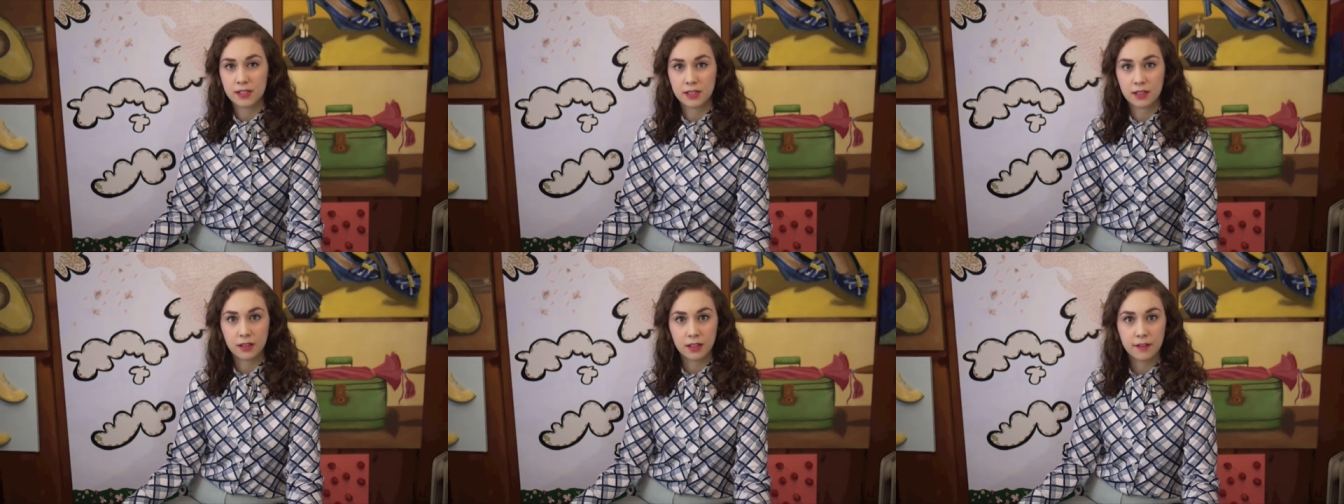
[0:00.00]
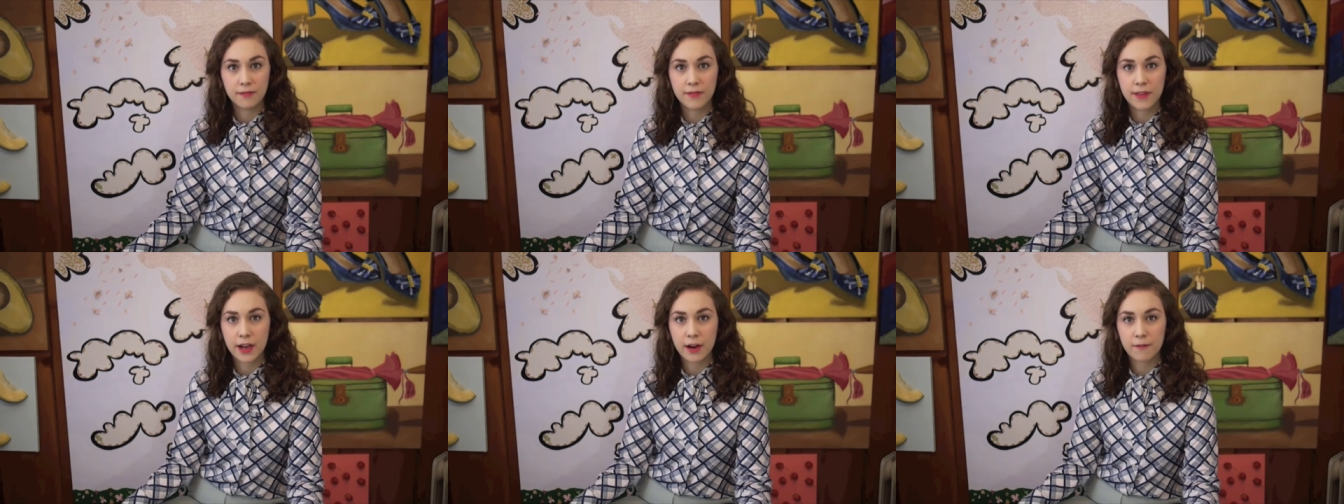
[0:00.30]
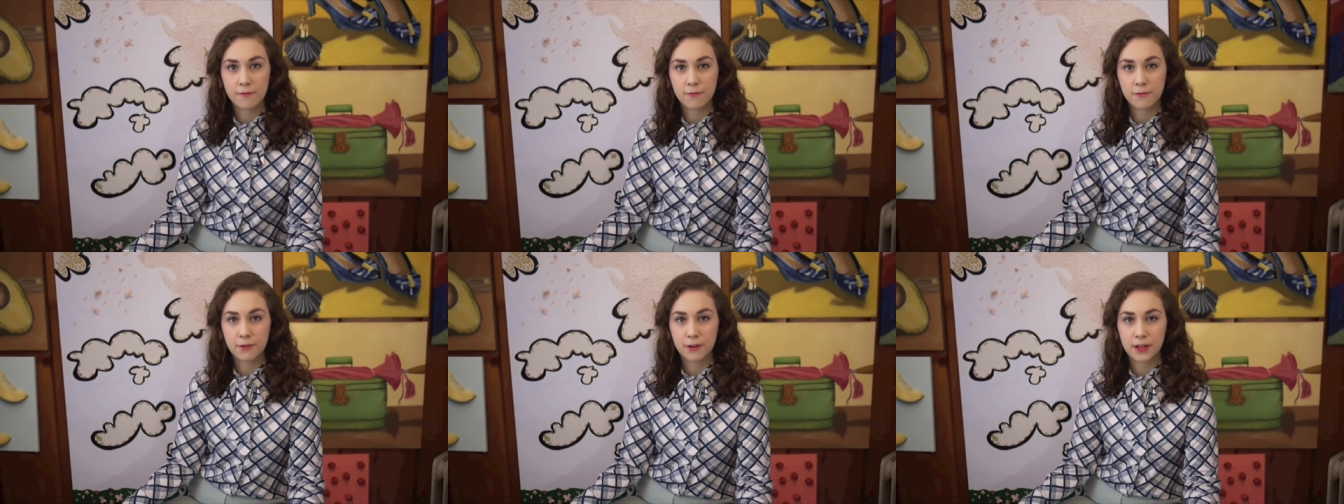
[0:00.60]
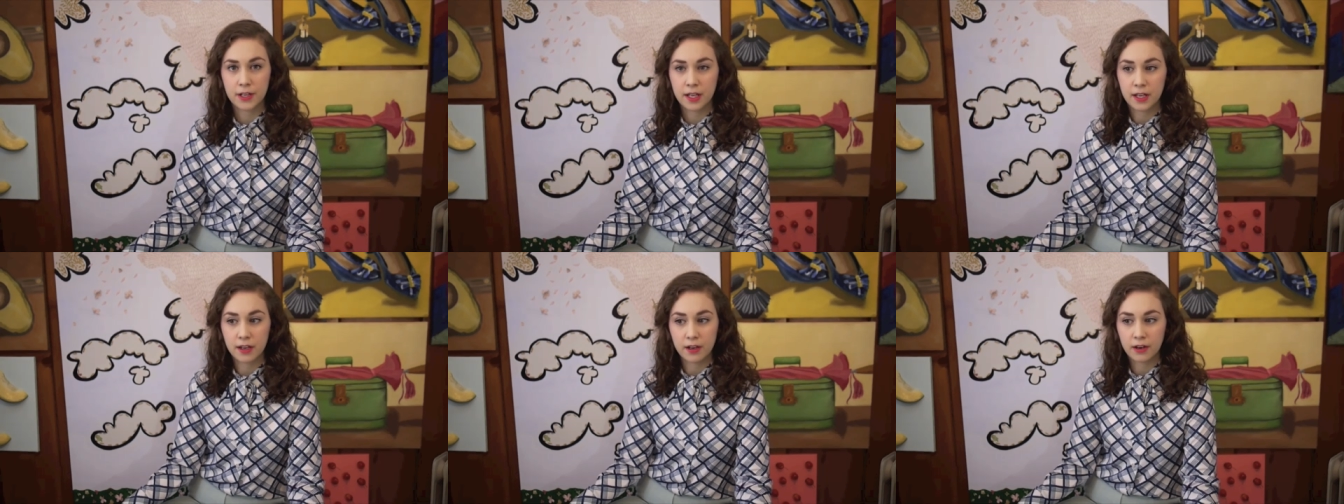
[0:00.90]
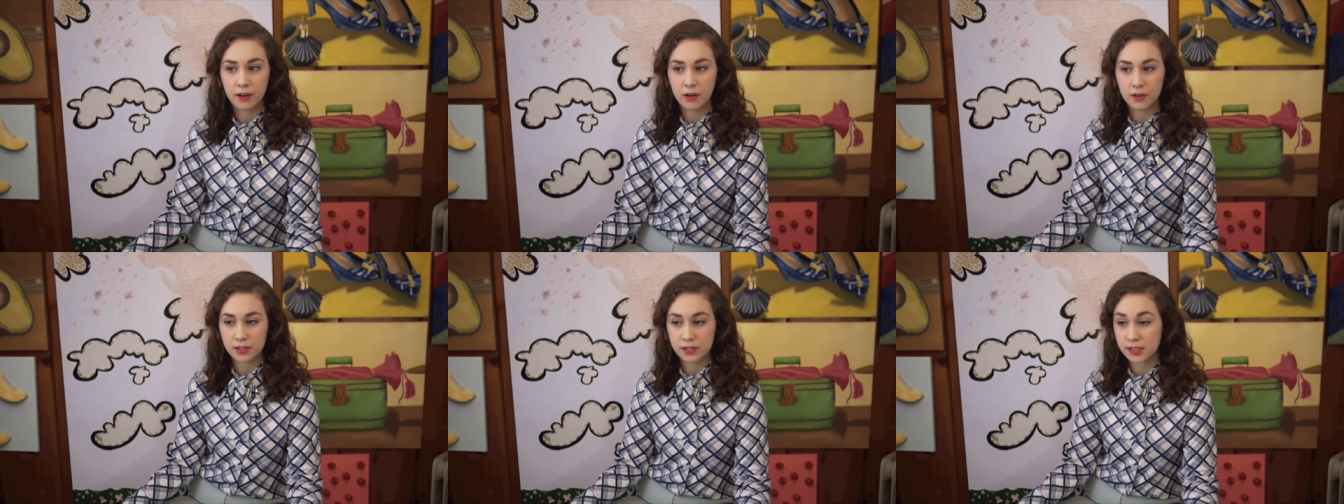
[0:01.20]
to live there for a
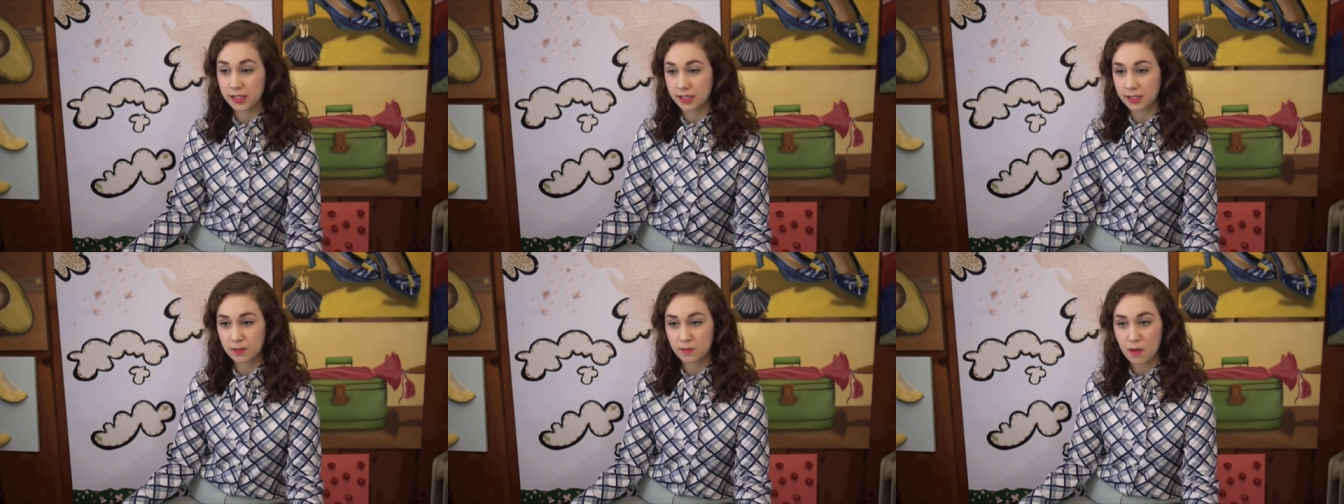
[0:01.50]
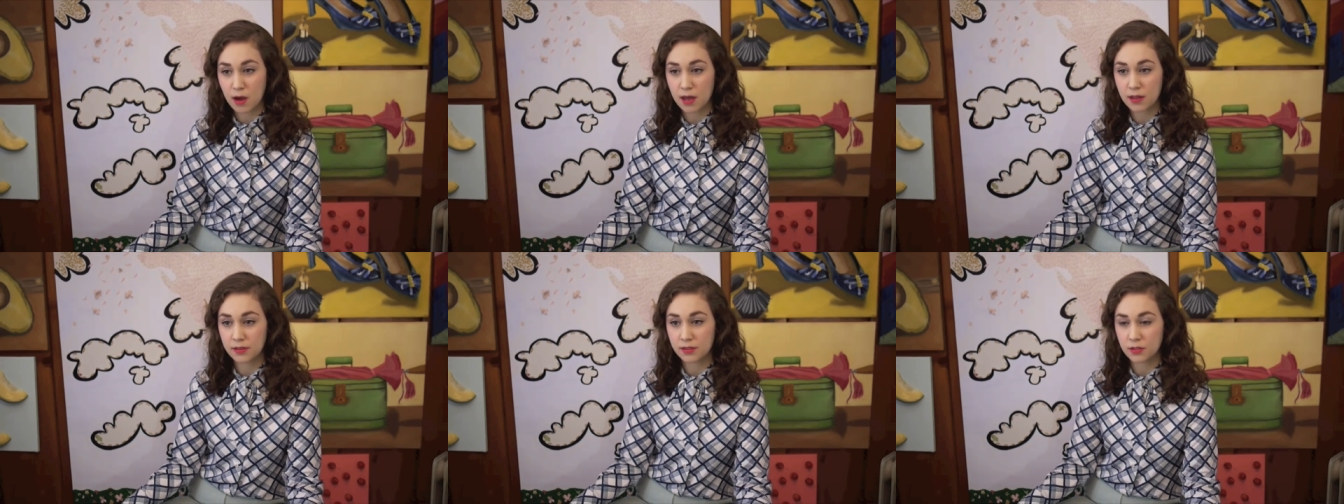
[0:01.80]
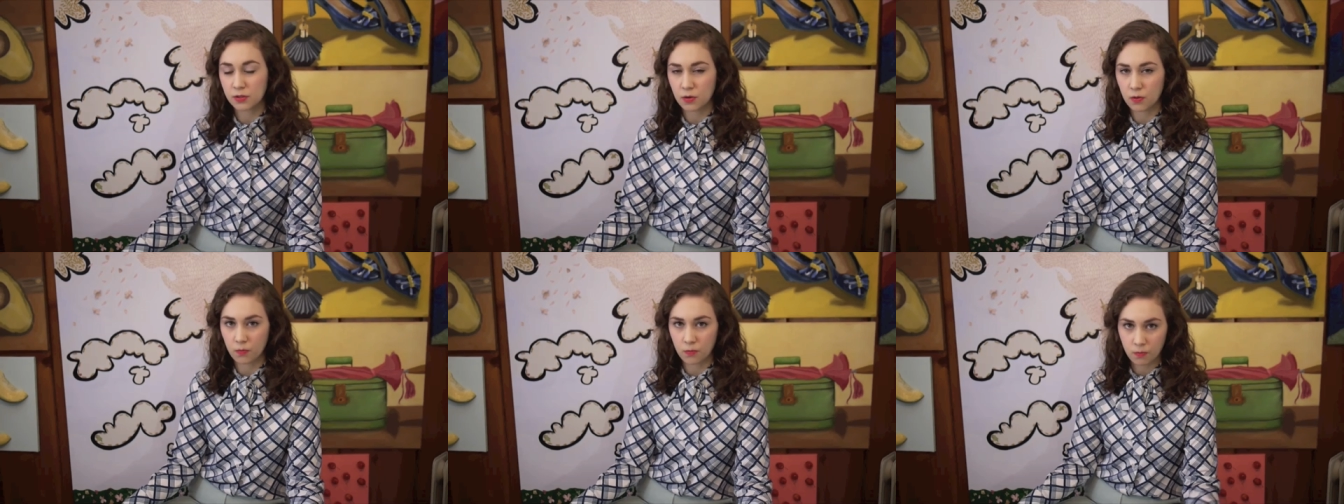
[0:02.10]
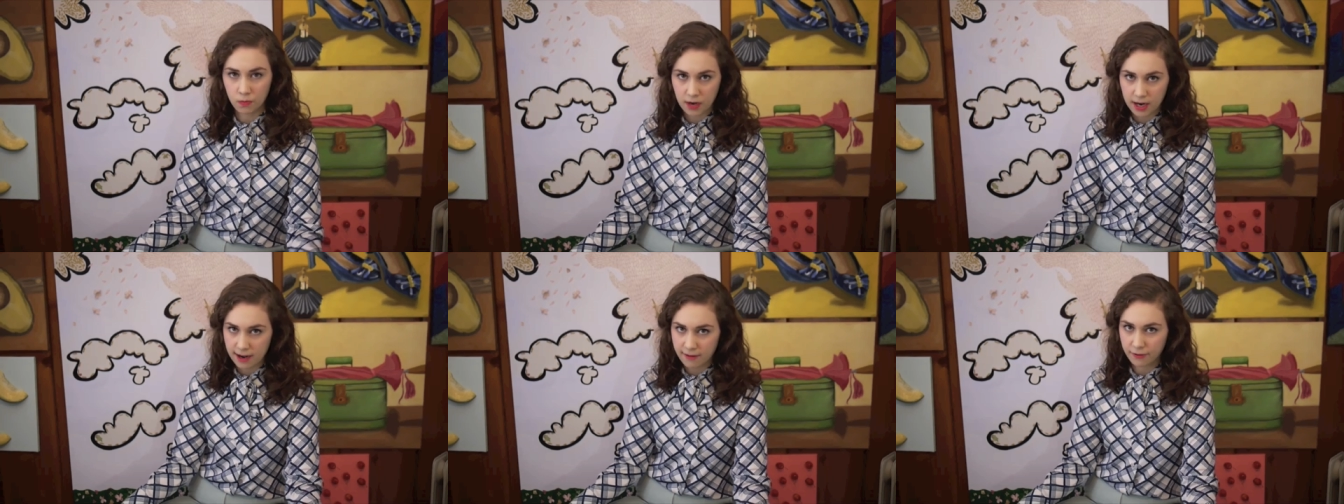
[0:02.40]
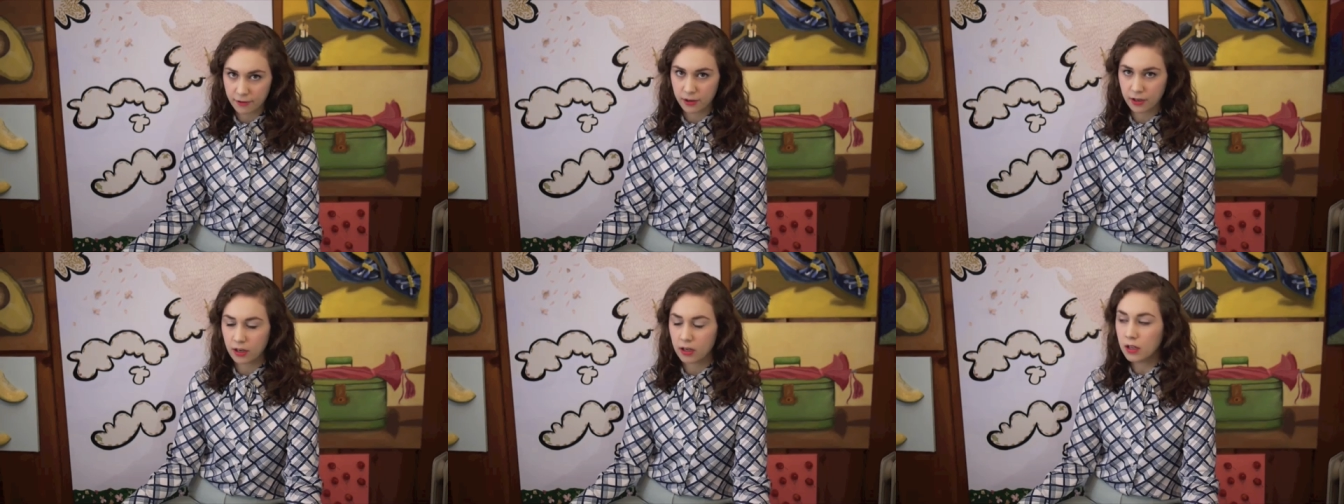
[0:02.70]
year or 6 months or
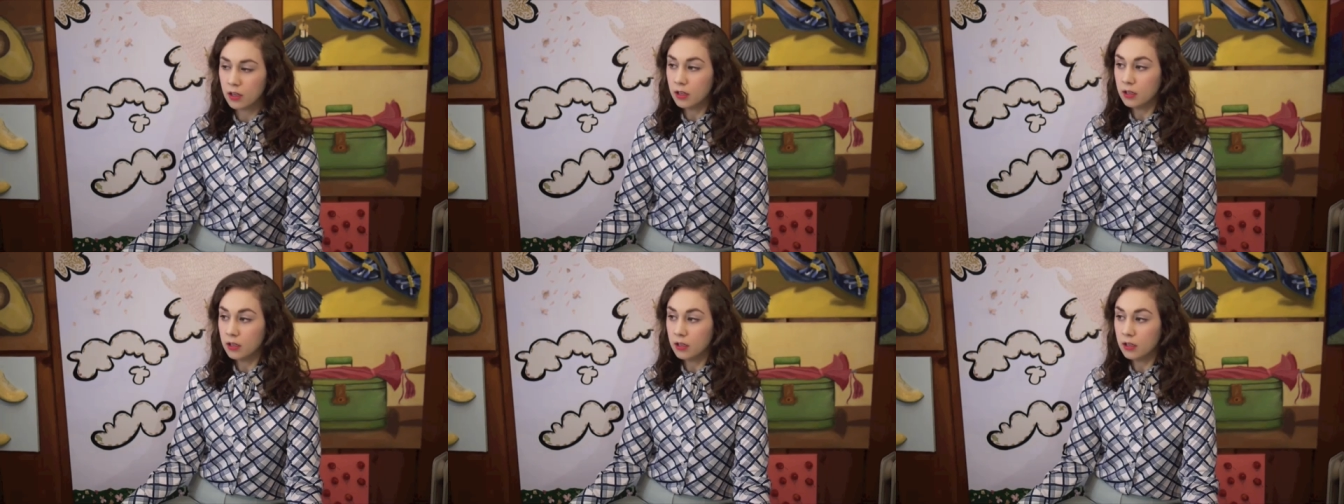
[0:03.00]
whatever.